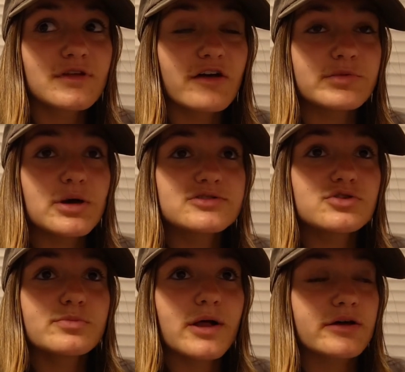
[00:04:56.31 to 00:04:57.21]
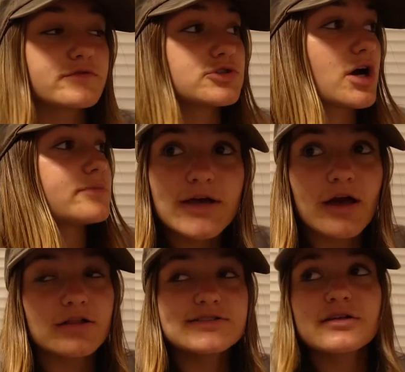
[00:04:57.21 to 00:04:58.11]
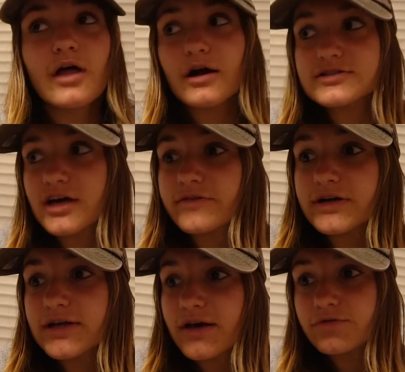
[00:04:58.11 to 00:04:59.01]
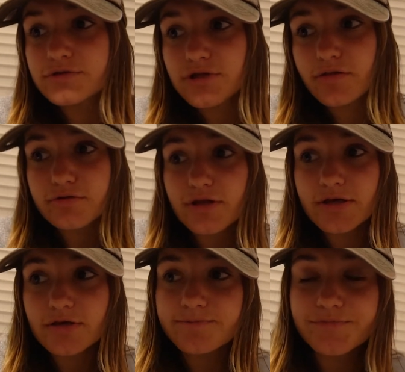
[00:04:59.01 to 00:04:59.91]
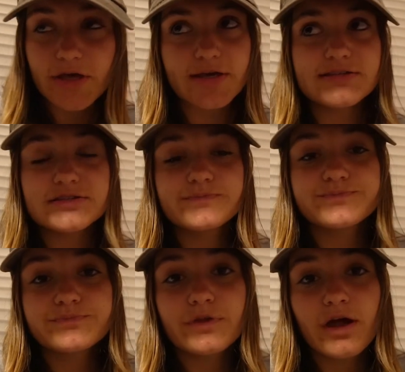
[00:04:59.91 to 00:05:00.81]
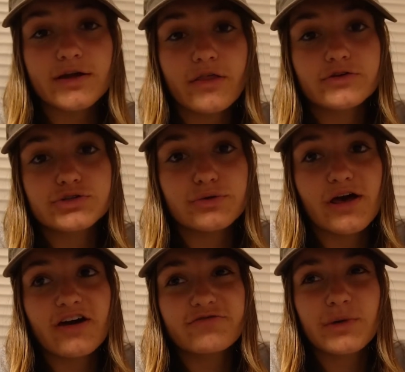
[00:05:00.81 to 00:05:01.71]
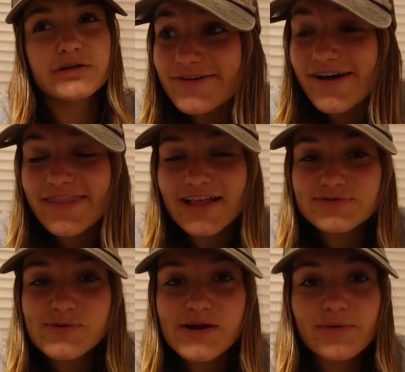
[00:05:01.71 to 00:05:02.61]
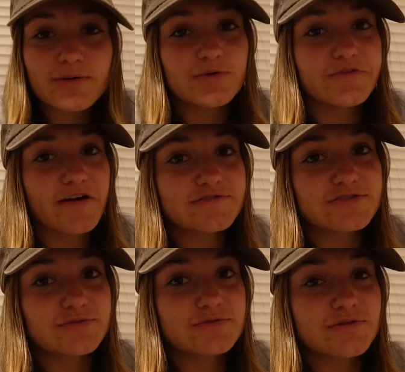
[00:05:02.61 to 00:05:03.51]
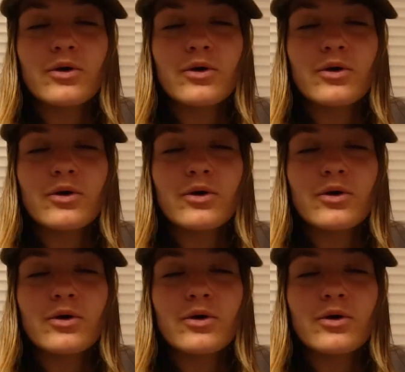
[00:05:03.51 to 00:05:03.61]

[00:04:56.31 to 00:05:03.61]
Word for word: I've been also applying for jobs. LA's on lockdown right now for another like, I guess another two and a half months. And that's where I want to move after school.